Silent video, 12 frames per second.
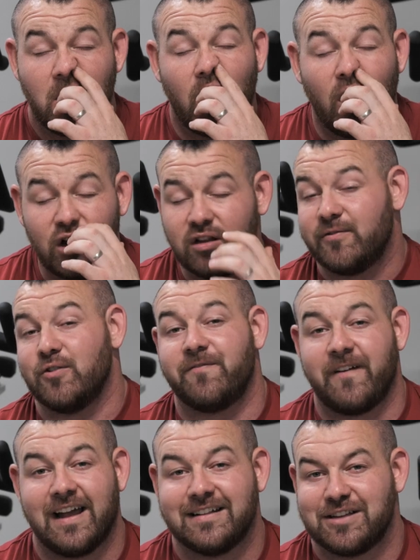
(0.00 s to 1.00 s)
all of you
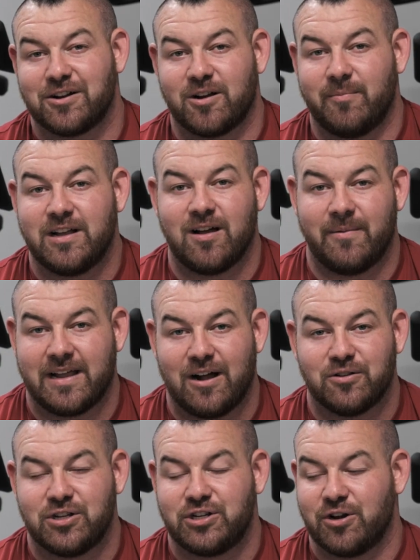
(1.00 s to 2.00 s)
fans that are going to be coming
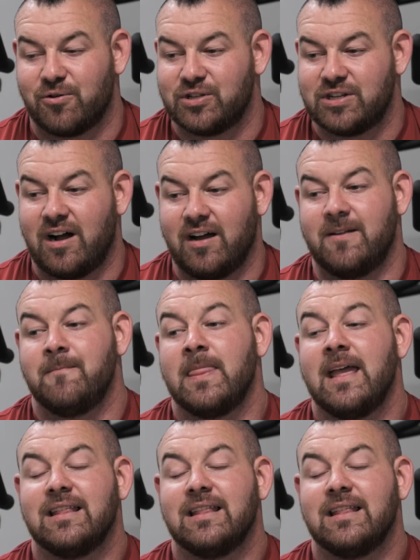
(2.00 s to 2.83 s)
out to cheer us on.